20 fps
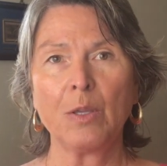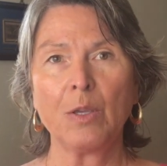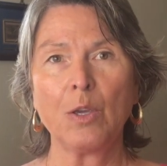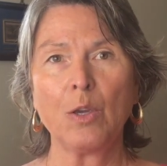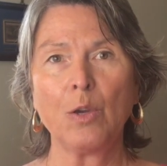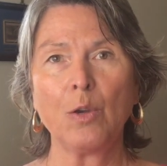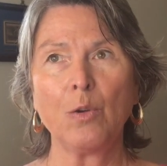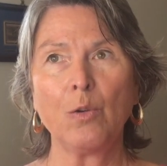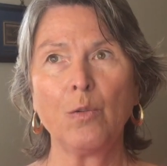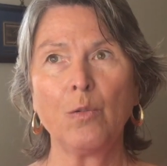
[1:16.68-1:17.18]

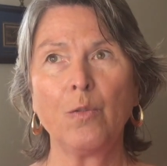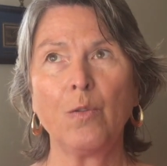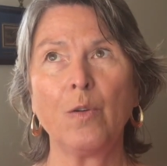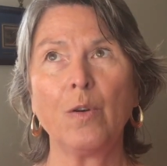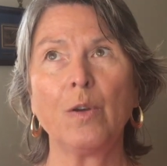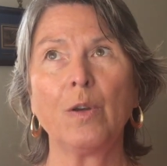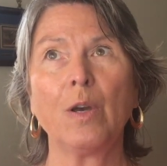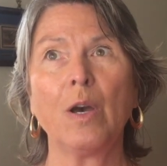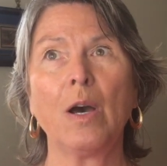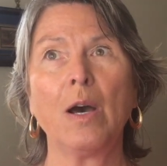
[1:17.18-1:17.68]
you've
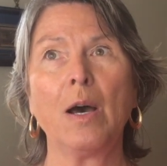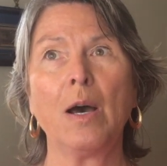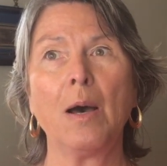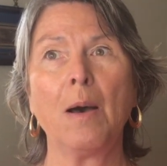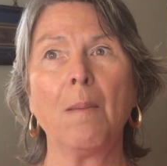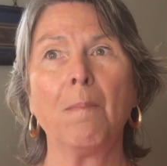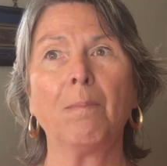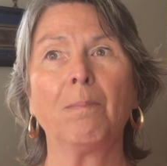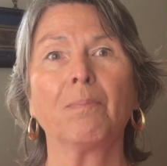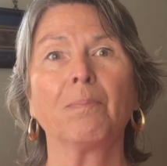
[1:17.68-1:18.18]

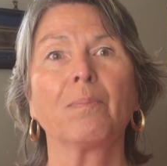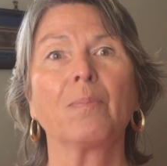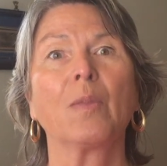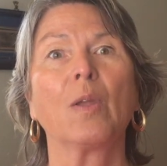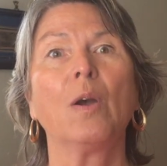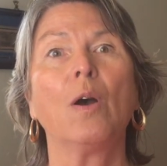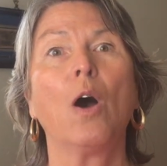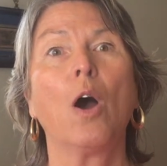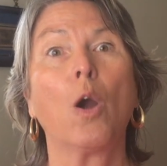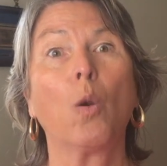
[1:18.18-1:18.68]

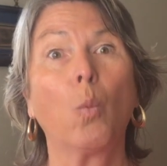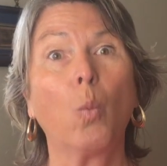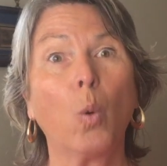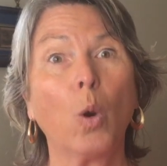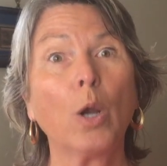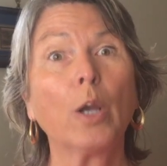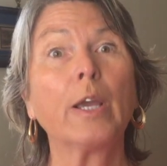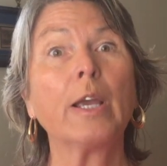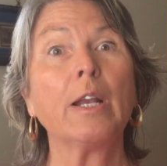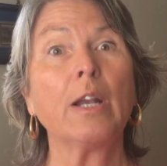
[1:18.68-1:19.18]
are
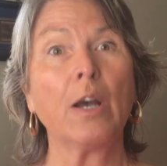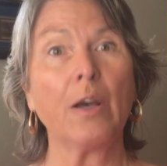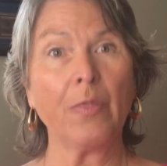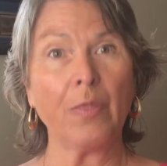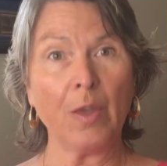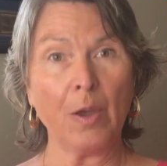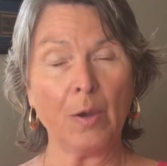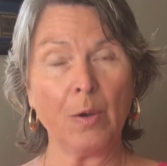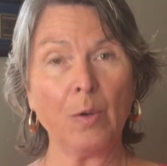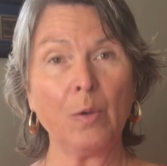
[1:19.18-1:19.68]
working
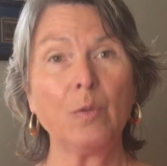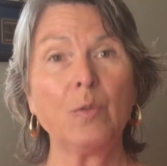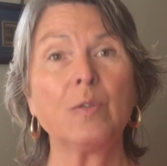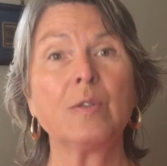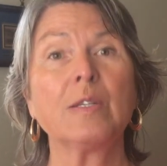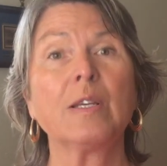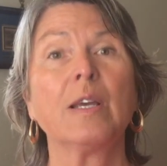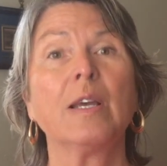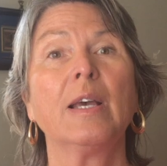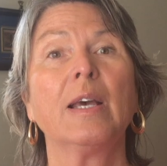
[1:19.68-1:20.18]
on
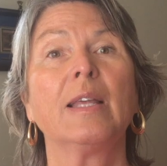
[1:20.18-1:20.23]
those,